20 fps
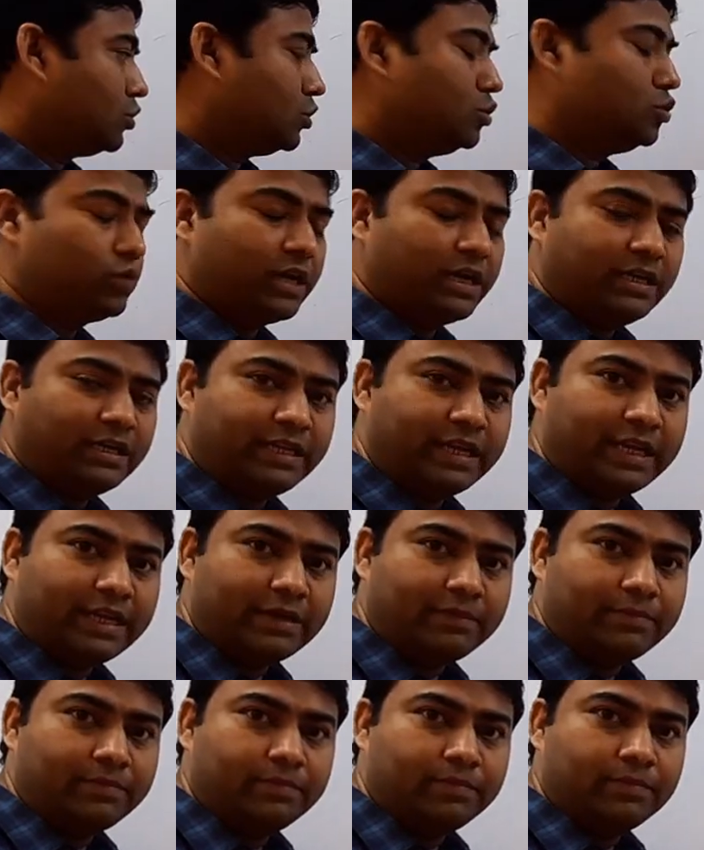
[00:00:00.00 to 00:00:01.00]
So you can
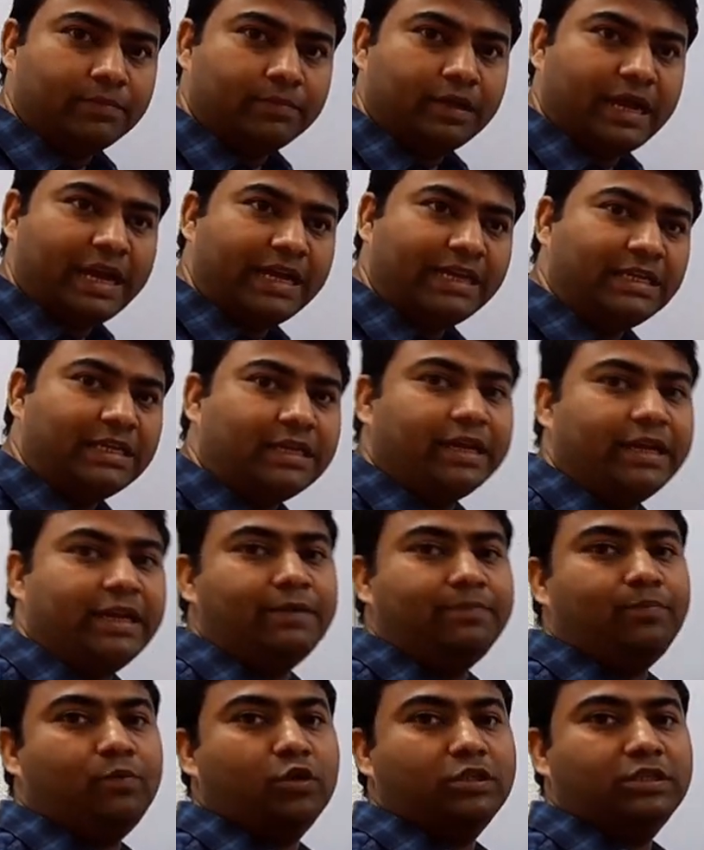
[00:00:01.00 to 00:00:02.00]
take any
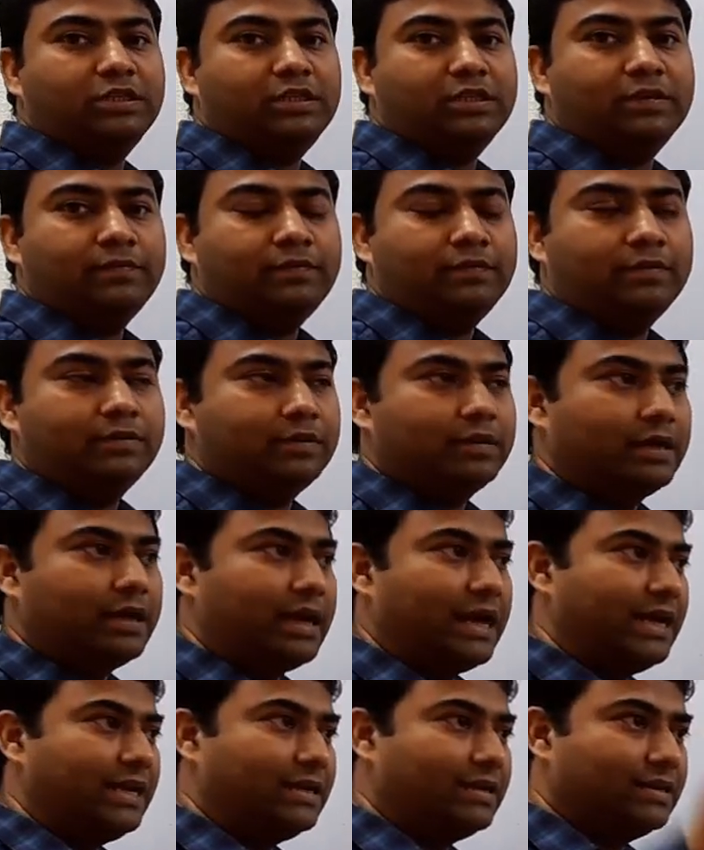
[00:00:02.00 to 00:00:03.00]
current positive
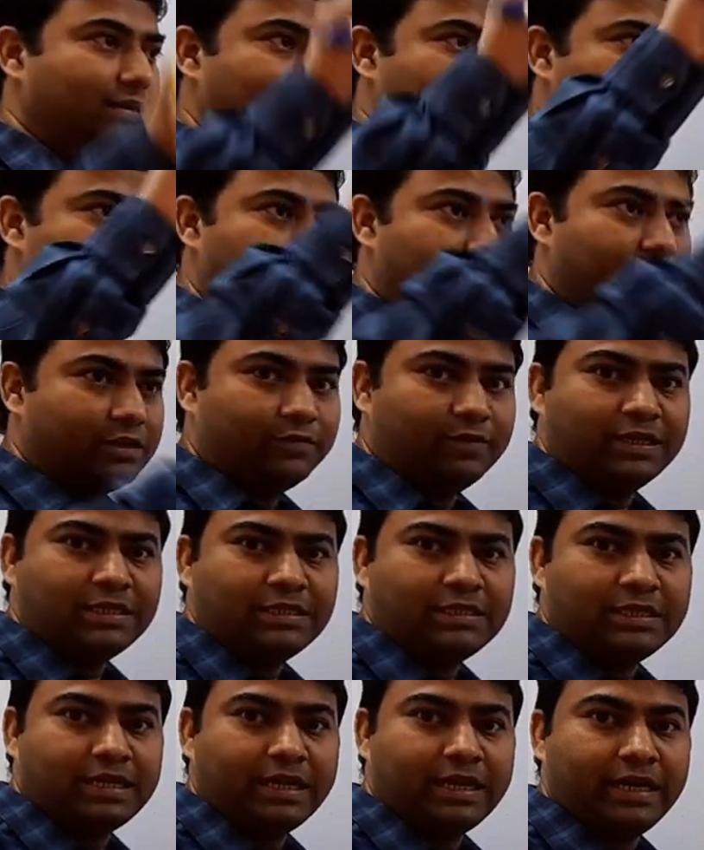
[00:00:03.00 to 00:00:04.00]
and the
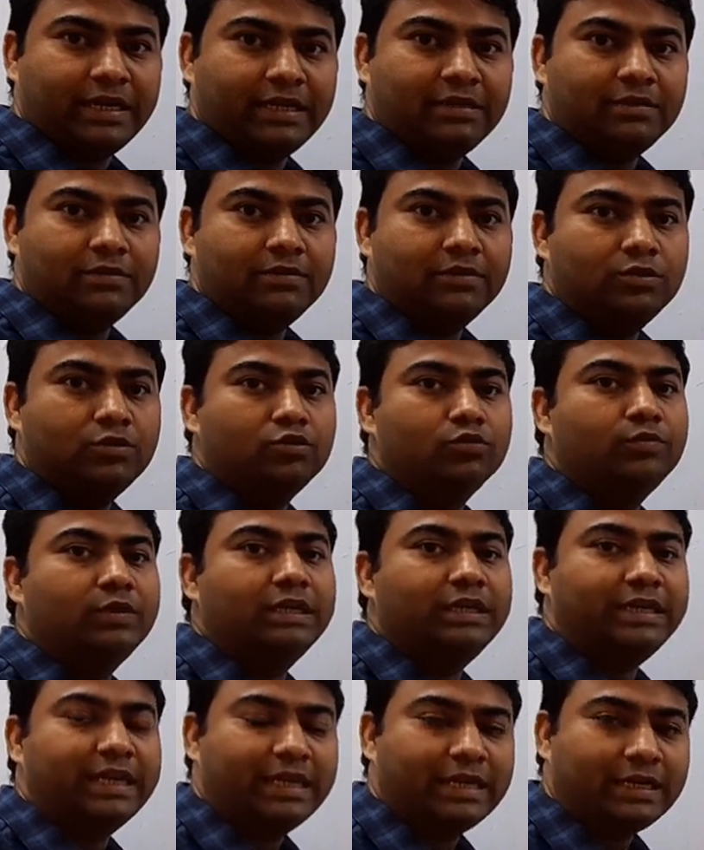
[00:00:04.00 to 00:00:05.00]
reverse current you
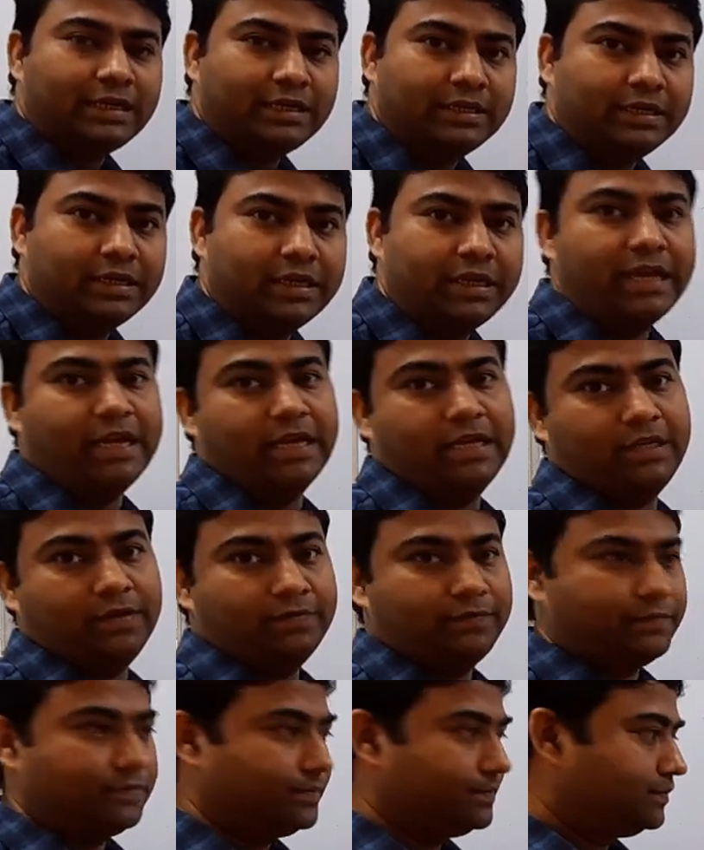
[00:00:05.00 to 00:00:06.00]
will take negative.